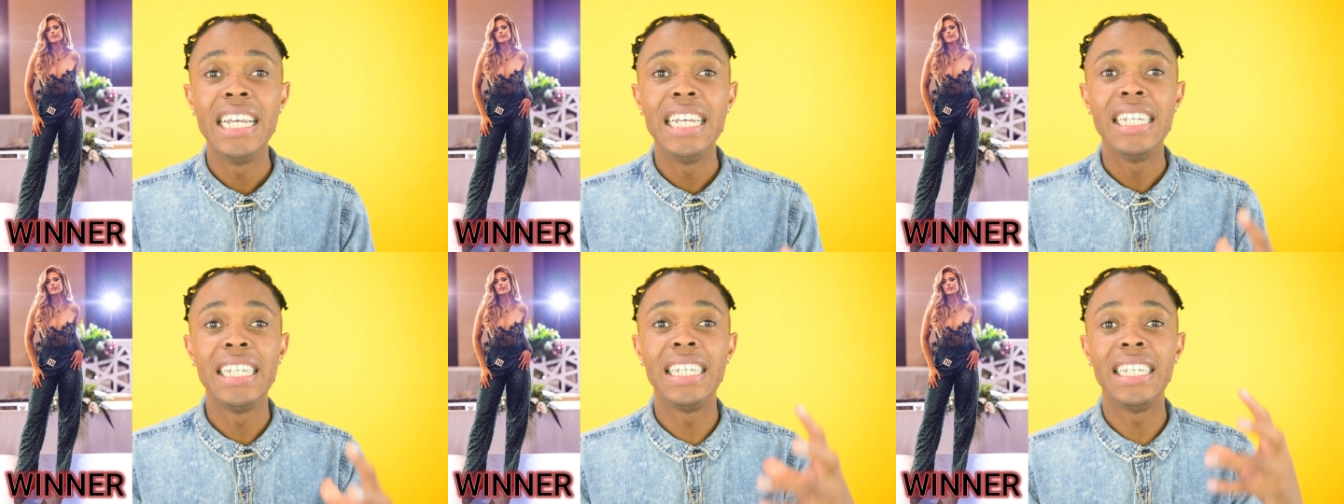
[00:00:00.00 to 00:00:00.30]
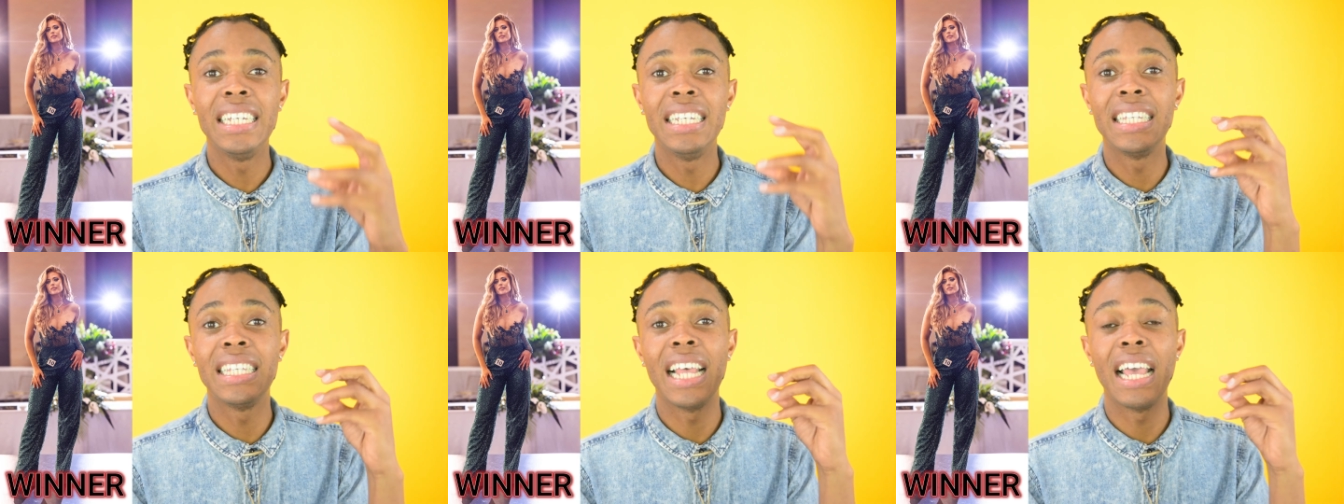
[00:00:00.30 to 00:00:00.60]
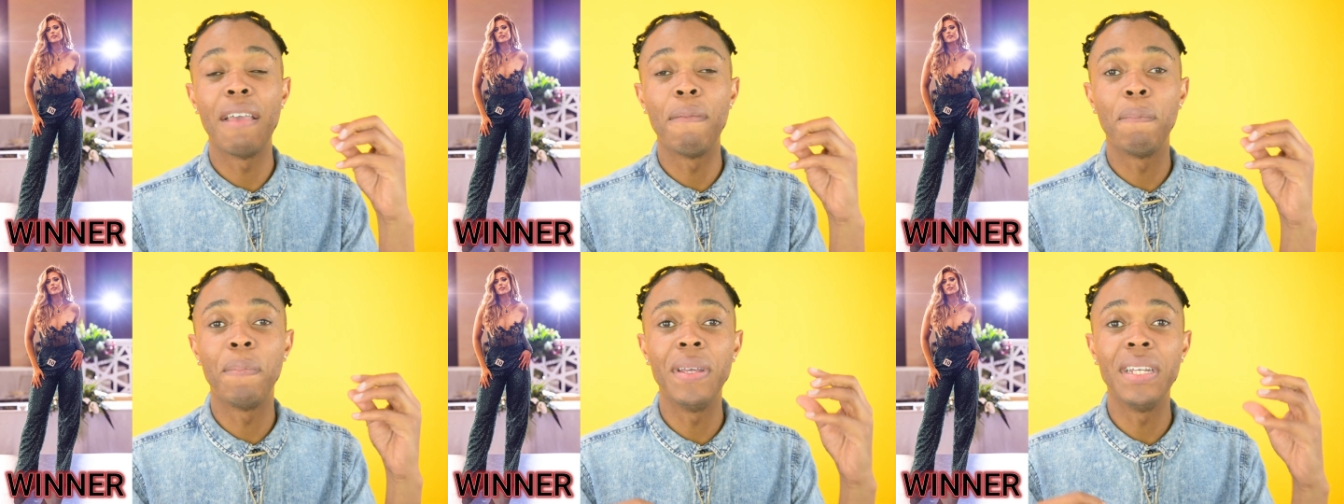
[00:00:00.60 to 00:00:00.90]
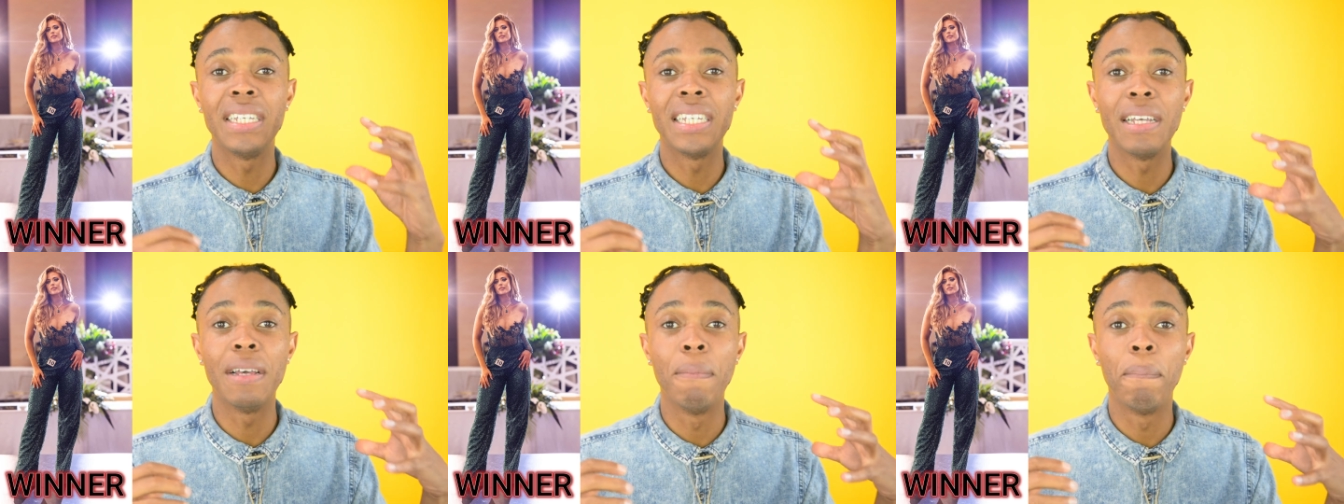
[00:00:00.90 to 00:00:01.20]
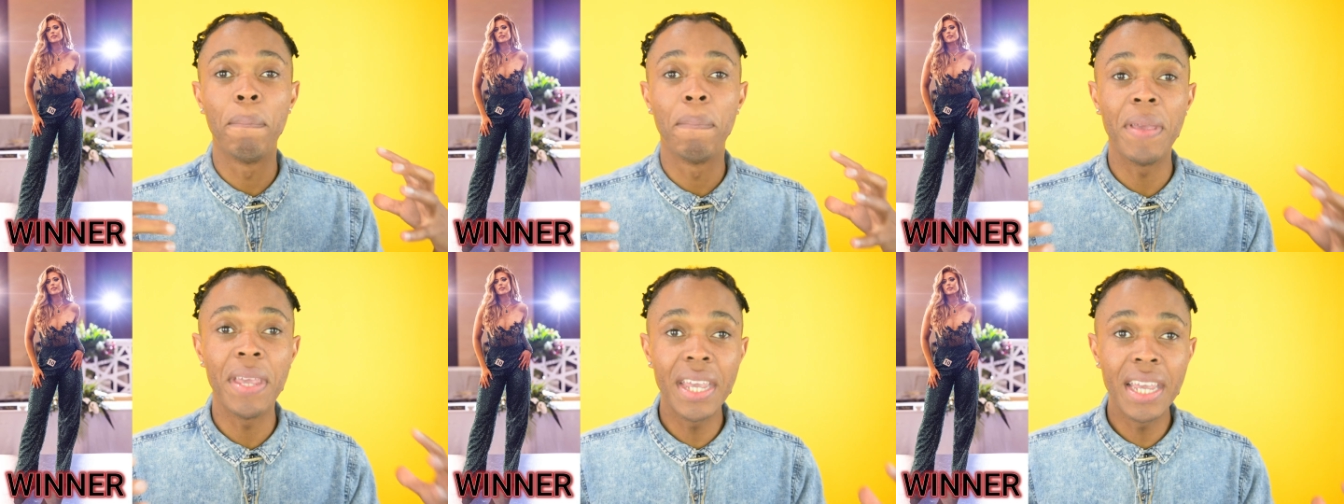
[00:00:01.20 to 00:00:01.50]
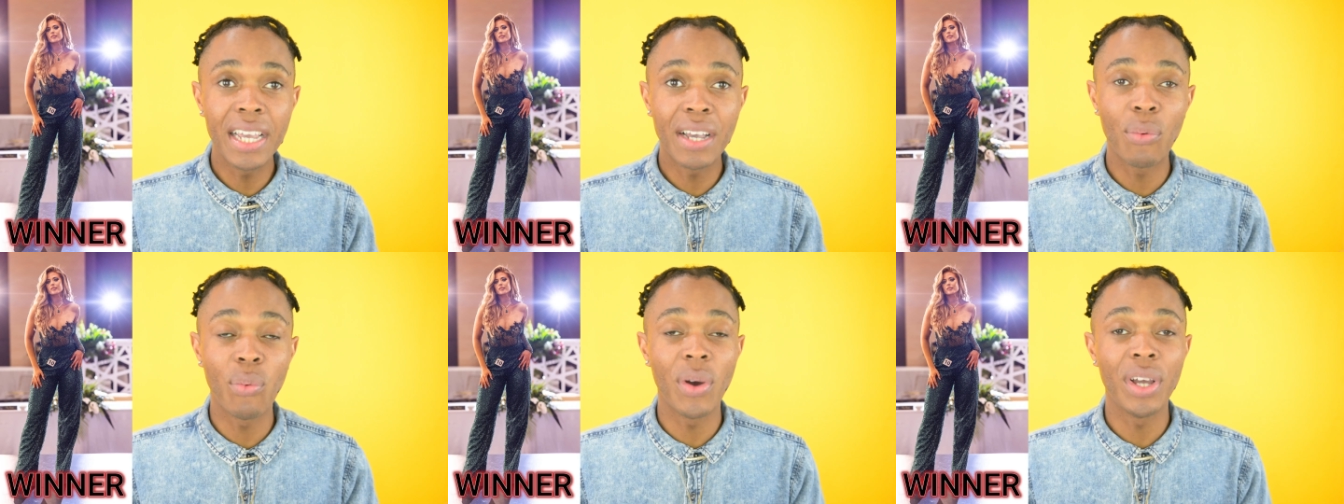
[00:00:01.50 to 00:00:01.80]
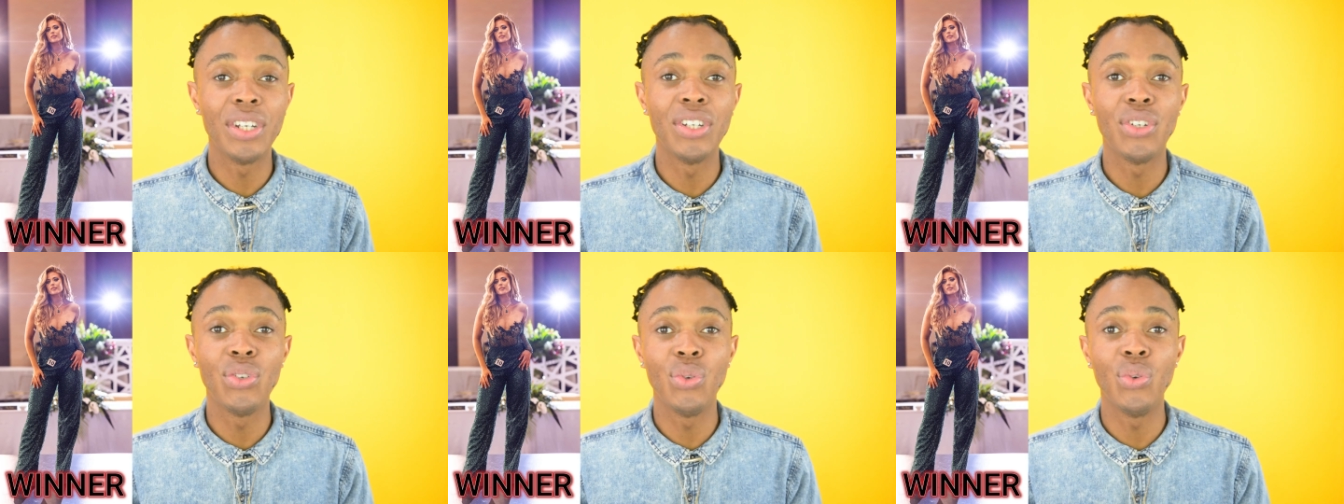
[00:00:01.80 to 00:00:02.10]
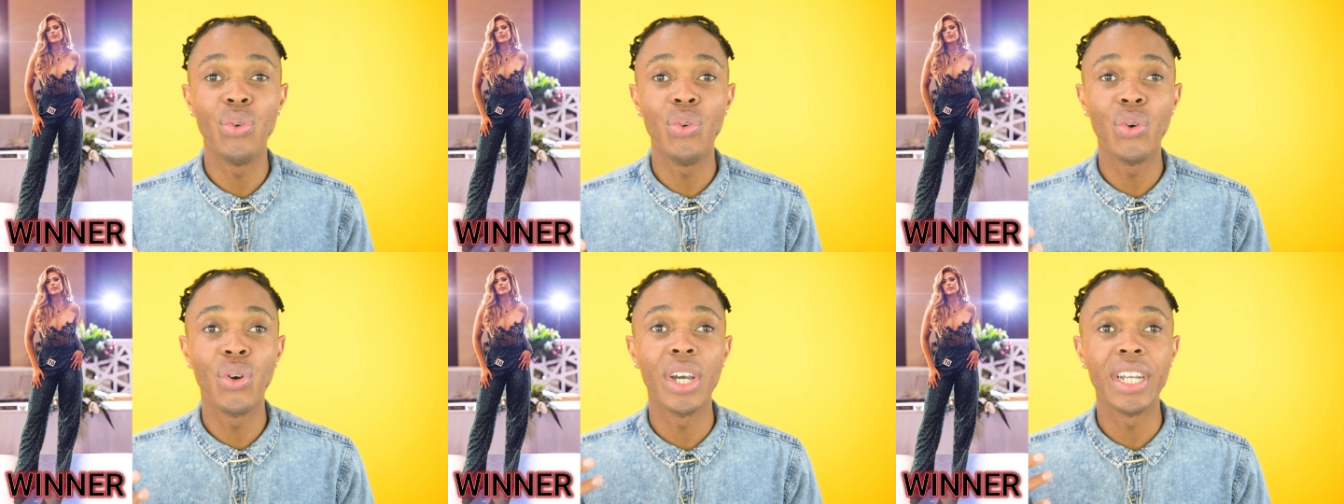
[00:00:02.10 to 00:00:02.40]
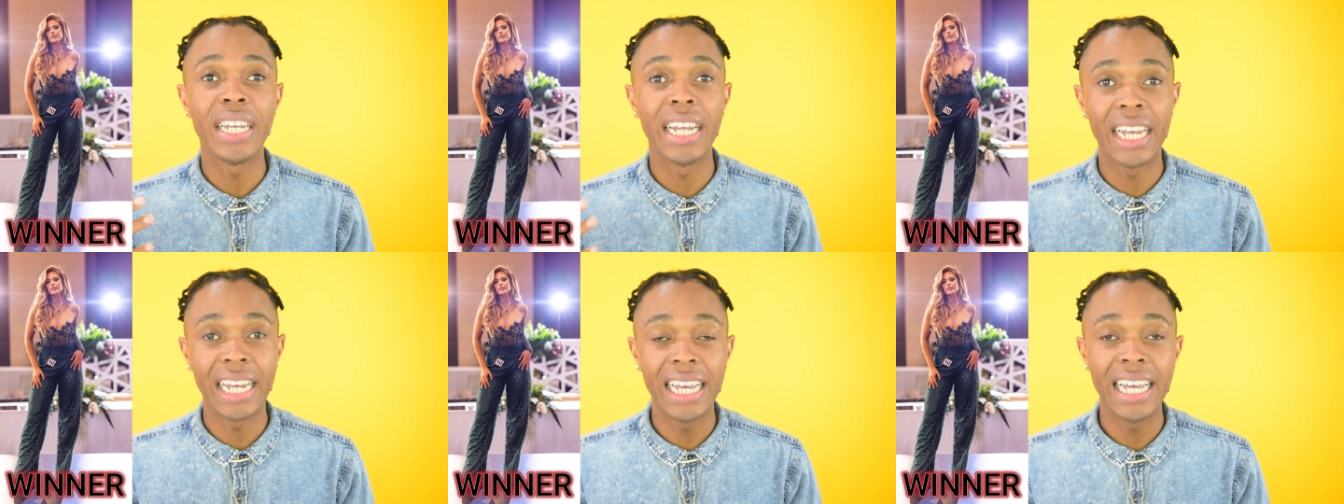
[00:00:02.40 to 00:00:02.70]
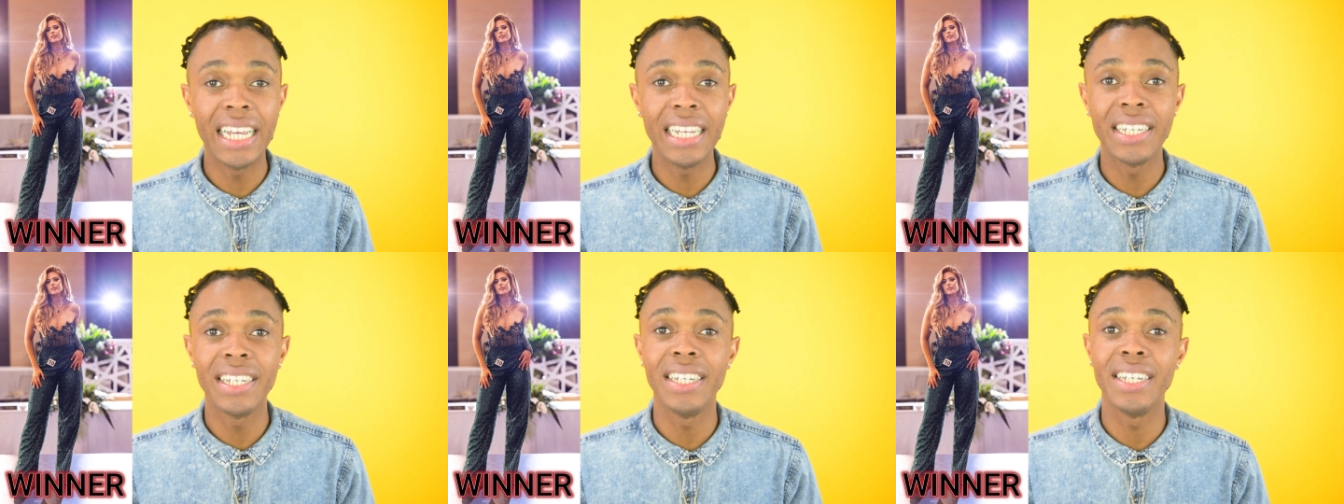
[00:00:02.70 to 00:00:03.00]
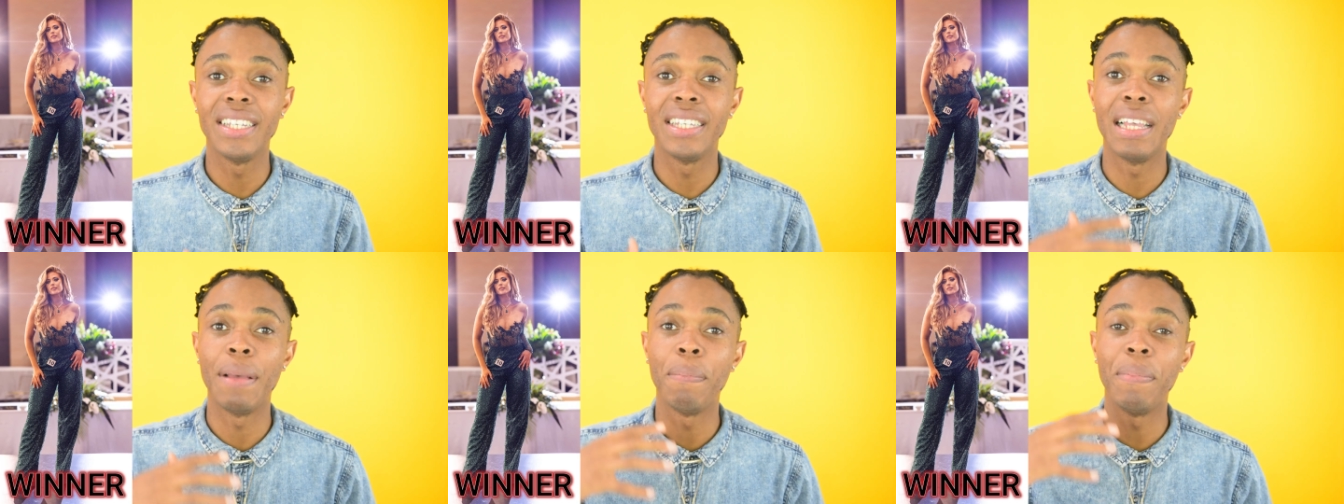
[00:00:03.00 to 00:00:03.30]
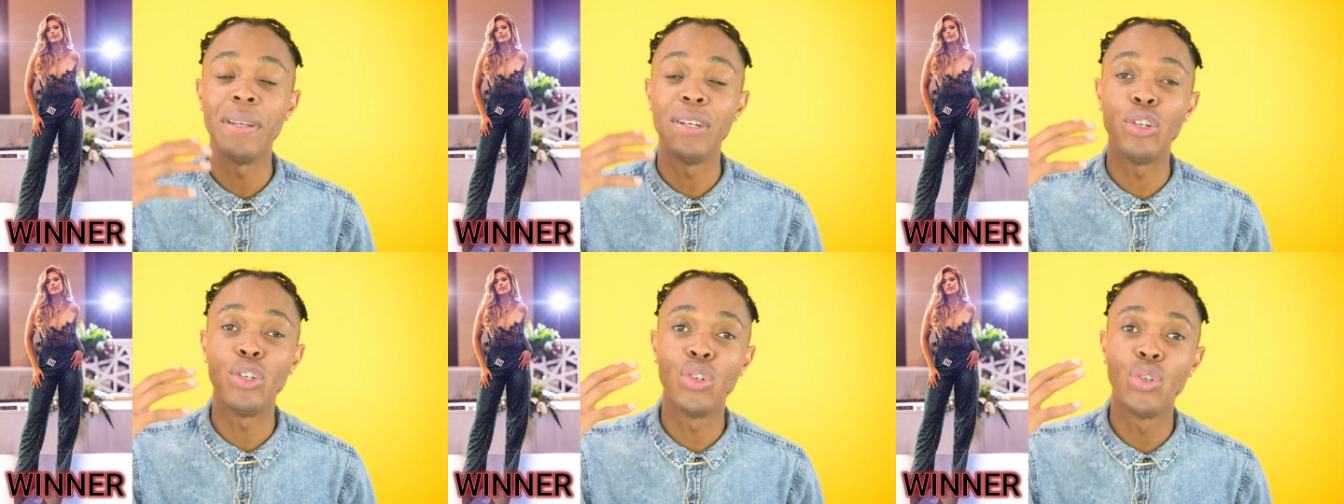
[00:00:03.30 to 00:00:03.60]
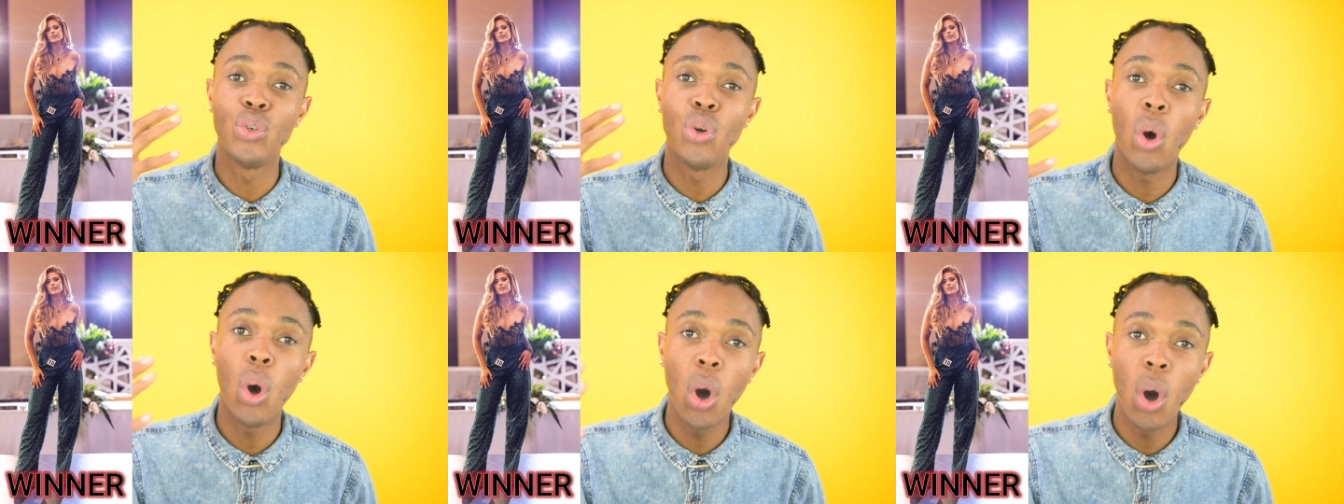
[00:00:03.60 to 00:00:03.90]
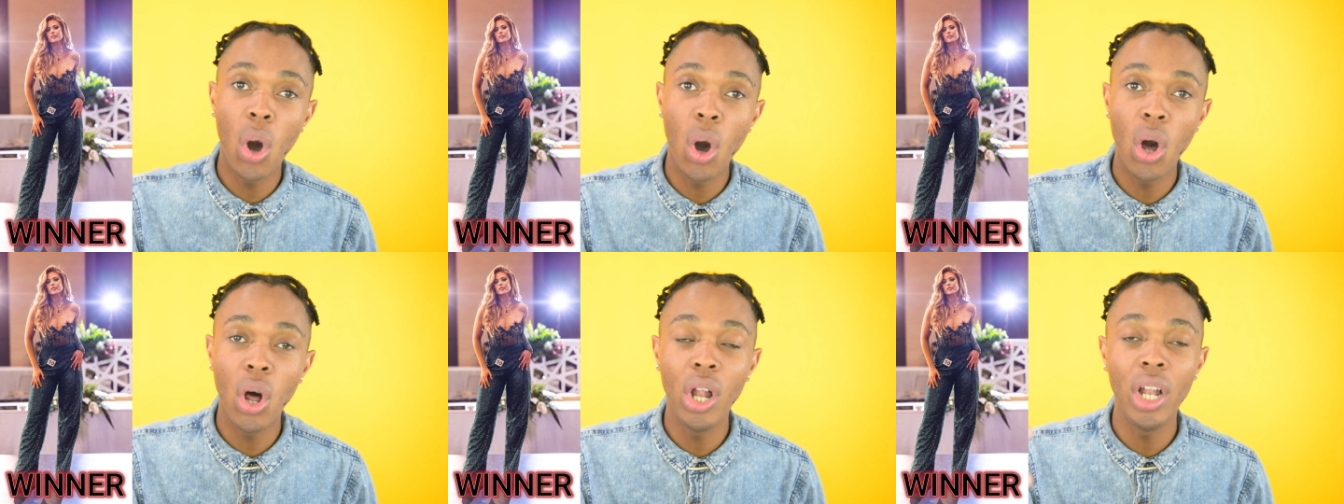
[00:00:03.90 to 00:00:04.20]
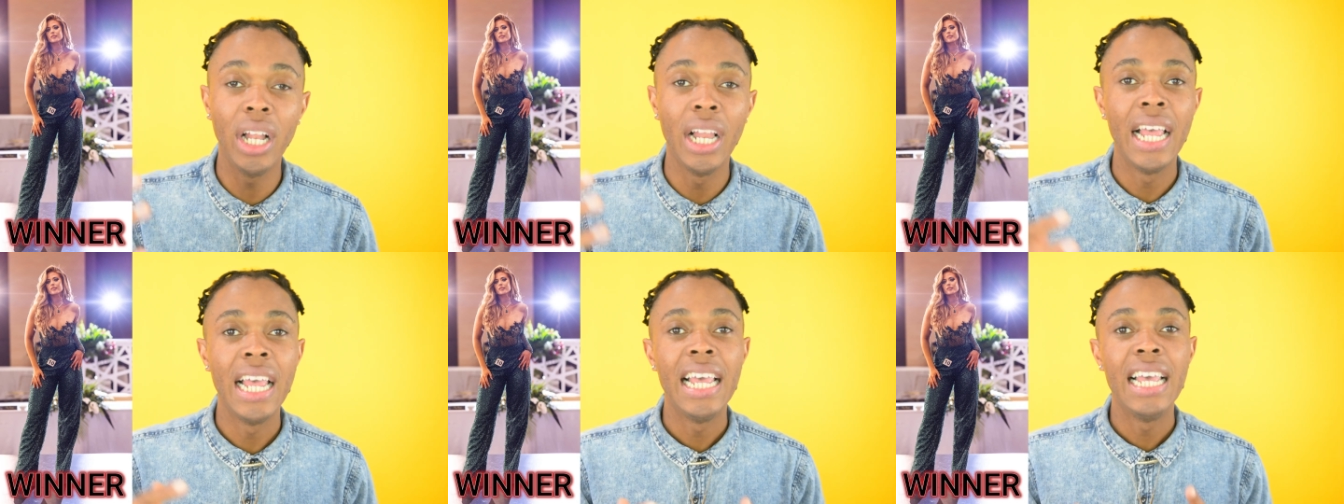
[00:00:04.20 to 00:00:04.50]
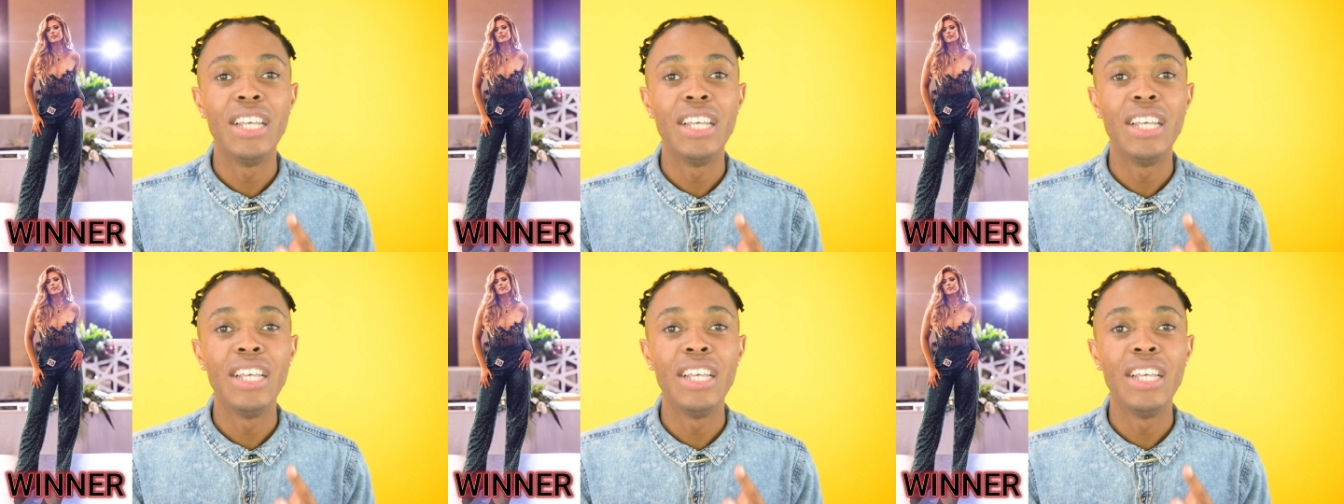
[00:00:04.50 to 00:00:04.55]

She's a bit big when you look at her. She's a bit tall.